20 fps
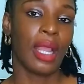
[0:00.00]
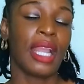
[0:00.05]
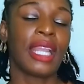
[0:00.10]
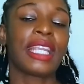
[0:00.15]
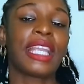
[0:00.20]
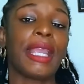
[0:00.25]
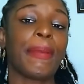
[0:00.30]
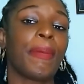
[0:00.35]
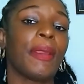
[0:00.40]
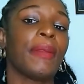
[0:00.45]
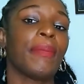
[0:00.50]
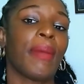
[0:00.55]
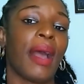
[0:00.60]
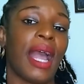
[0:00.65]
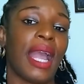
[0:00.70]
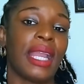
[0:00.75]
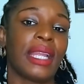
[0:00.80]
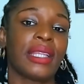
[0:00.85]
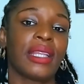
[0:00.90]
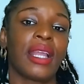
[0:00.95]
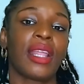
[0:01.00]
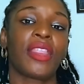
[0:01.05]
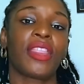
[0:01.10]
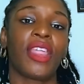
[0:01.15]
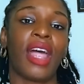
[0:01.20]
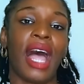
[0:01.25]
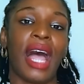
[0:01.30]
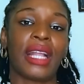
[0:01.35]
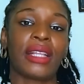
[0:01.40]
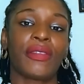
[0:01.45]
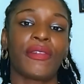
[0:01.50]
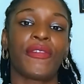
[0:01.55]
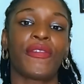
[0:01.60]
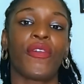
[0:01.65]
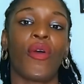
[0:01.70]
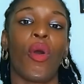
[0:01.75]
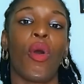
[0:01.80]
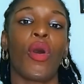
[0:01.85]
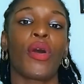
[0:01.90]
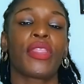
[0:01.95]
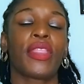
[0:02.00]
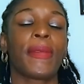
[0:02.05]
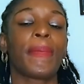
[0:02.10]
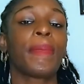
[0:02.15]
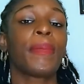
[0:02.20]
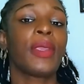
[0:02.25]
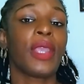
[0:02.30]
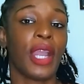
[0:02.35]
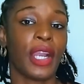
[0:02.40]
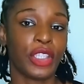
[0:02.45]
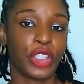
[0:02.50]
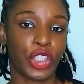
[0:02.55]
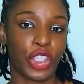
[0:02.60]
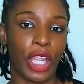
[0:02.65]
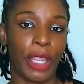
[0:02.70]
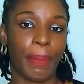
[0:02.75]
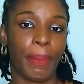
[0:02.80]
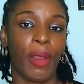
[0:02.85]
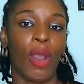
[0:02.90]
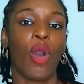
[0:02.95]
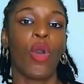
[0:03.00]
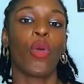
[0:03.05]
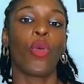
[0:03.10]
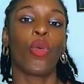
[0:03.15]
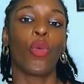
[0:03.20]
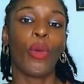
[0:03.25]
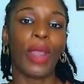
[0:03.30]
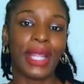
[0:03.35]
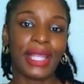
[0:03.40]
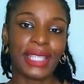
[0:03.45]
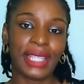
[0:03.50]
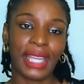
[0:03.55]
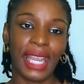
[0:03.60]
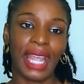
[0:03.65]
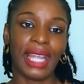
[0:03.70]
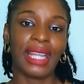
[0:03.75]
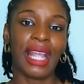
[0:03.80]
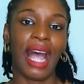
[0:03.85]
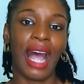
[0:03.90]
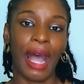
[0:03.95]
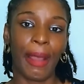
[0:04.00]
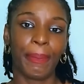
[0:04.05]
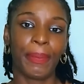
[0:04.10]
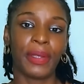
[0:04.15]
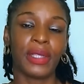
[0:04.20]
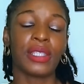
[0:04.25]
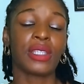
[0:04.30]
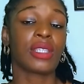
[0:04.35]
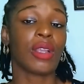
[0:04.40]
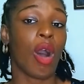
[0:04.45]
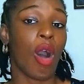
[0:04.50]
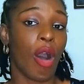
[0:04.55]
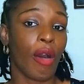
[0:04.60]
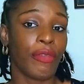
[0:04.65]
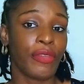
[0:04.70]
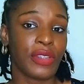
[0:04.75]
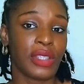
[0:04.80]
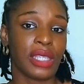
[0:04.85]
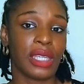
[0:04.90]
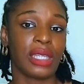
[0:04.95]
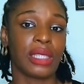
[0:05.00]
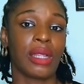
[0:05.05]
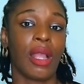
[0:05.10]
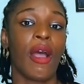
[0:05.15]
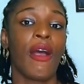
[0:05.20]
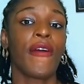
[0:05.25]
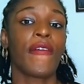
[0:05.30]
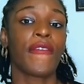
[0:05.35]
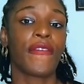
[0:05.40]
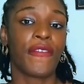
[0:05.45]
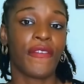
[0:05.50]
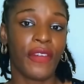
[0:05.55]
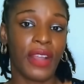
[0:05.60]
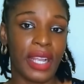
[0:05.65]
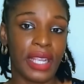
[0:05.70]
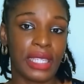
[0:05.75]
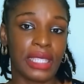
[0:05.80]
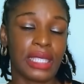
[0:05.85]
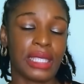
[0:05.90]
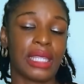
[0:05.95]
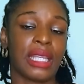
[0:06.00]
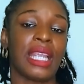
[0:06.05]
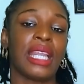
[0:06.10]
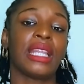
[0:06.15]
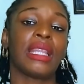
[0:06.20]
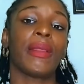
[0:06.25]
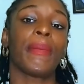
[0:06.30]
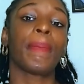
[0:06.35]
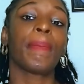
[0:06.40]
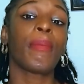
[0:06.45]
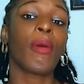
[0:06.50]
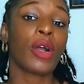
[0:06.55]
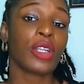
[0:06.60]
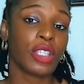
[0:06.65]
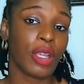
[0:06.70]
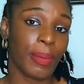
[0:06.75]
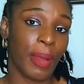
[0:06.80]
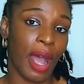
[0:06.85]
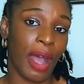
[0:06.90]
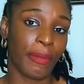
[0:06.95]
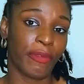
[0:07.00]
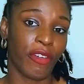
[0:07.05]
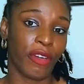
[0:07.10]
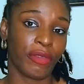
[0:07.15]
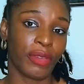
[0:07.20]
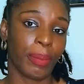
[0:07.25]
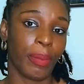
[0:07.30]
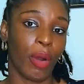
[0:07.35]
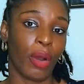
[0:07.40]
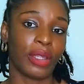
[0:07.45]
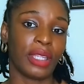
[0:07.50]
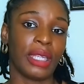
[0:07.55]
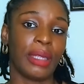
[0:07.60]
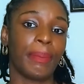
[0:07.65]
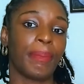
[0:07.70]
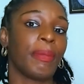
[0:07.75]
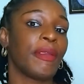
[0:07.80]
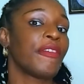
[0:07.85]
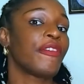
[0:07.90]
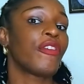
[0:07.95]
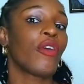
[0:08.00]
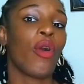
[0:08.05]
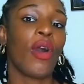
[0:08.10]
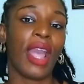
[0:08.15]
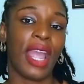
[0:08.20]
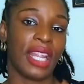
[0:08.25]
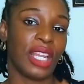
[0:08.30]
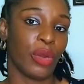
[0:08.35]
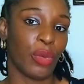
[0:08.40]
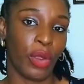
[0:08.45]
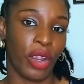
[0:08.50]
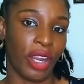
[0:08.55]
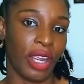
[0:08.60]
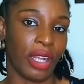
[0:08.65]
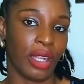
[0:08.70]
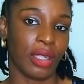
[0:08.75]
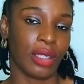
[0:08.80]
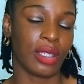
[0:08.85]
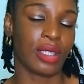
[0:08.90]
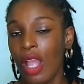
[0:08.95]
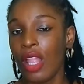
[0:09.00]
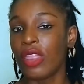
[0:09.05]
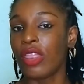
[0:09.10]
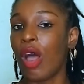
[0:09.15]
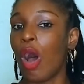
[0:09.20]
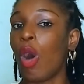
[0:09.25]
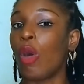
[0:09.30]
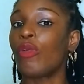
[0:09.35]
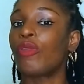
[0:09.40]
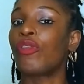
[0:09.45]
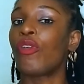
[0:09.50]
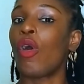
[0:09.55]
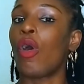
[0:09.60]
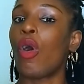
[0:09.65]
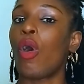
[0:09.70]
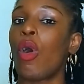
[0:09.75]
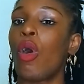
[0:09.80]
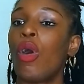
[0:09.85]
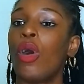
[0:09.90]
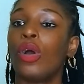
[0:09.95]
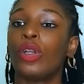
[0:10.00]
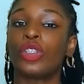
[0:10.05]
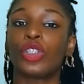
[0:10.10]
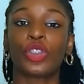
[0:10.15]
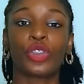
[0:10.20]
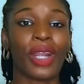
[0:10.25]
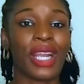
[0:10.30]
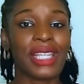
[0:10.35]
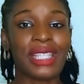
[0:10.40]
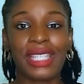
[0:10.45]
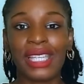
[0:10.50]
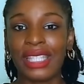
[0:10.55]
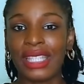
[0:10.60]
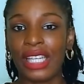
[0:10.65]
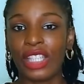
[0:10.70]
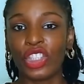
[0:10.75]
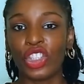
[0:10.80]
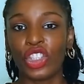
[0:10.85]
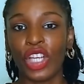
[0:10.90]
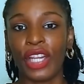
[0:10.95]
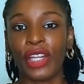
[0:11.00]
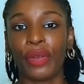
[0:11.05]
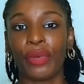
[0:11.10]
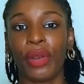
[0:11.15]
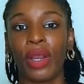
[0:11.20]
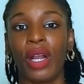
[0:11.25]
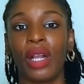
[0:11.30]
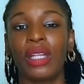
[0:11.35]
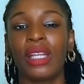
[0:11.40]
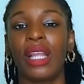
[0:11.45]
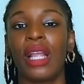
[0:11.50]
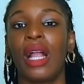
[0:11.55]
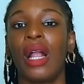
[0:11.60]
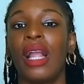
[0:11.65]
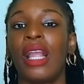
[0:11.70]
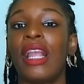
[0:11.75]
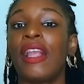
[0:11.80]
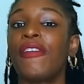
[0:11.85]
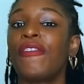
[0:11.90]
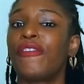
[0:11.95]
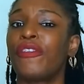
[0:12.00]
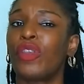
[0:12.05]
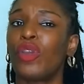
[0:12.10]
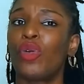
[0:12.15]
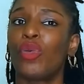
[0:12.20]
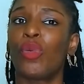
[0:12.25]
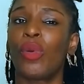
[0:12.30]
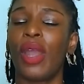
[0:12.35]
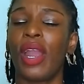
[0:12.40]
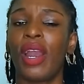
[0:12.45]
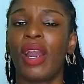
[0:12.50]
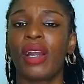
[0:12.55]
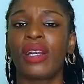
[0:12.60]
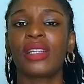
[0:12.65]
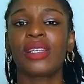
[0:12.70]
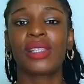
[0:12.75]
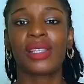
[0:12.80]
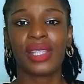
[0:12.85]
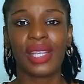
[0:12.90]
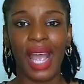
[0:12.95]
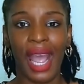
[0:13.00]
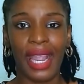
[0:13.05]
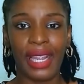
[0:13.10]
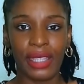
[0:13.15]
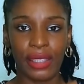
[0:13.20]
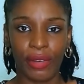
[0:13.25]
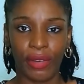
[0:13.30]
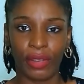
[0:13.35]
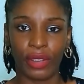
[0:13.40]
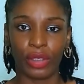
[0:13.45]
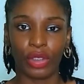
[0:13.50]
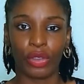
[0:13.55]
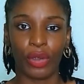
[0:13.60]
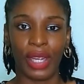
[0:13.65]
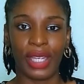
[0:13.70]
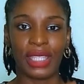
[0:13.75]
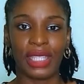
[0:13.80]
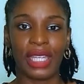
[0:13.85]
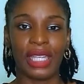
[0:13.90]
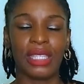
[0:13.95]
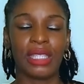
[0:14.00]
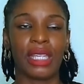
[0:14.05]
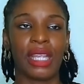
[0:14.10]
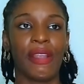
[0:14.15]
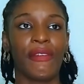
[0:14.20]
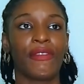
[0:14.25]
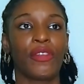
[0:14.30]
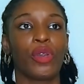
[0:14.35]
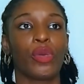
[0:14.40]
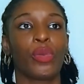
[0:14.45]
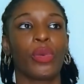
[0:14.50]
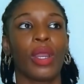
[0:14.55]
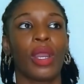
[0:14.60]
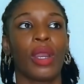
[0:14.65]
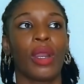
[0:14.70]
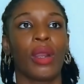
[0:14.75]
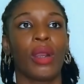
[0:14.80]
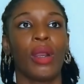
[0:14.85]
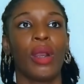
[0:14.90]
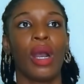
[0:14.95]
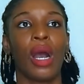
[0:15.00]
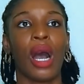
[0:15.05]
Keep in mind that for the pear shape, weight gain happens often first in the bottom half of the body before anywhere else. Now for dresses in general, if you wear tight dresses, if you wear